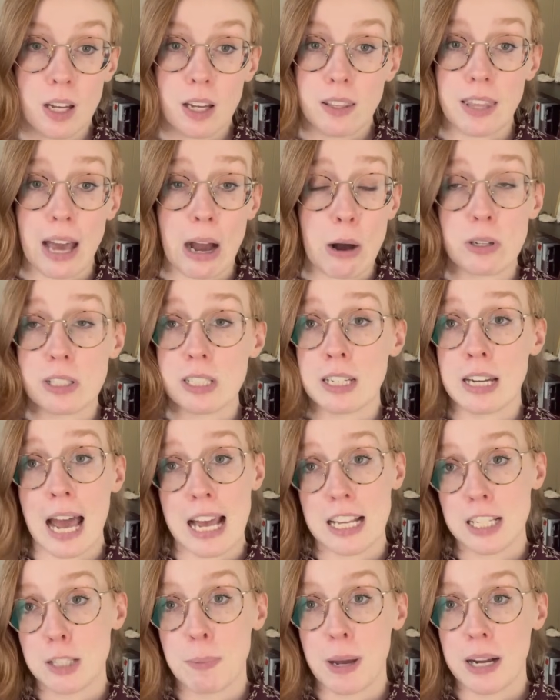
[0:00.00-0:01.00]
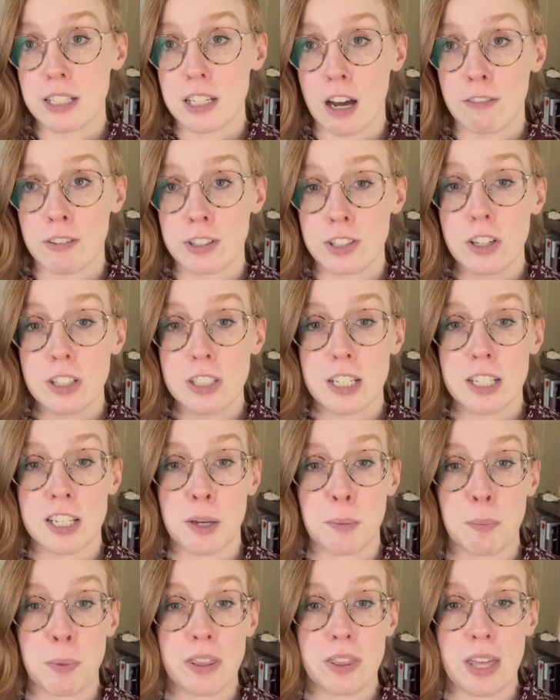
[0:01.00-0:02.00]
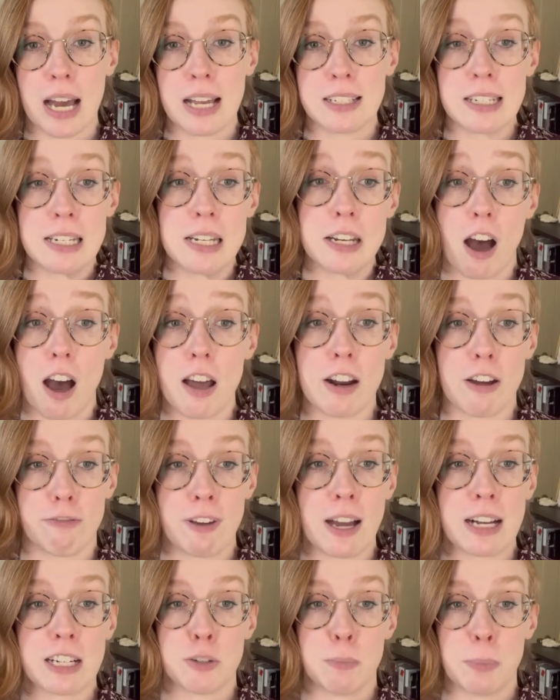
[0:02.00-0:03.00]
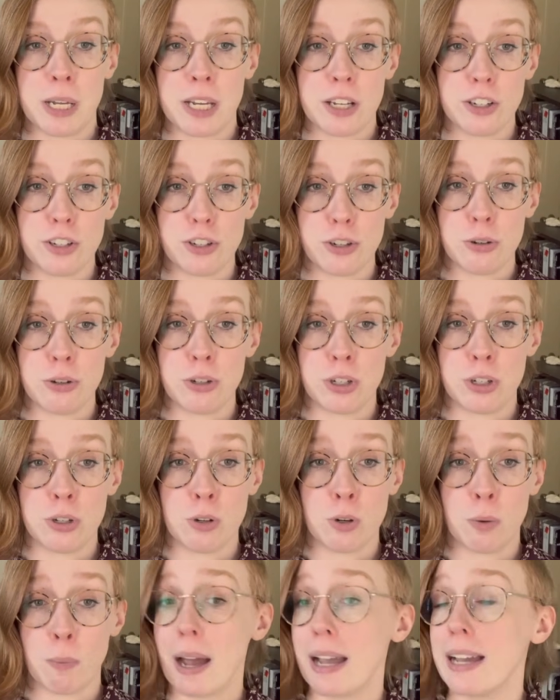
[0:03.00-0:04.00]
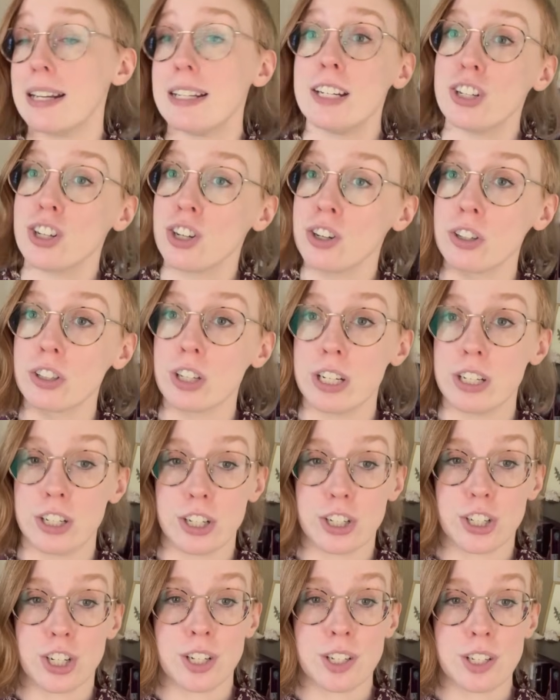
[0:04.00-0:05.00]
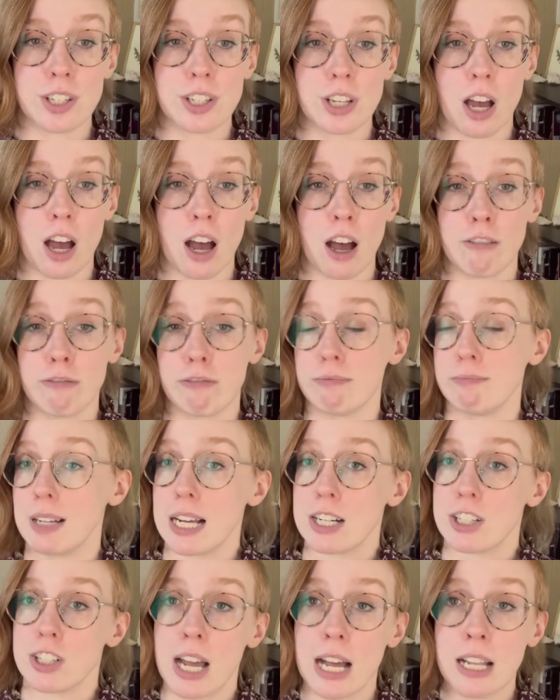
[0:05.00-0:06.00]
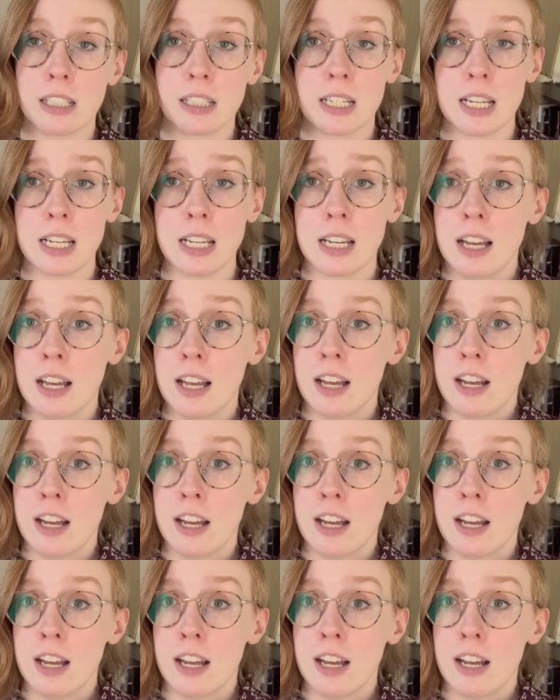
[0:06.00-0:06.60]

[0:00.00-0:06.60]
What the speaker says: That was an aspect of adultism that did not affect me due to my additional conditions of nationality,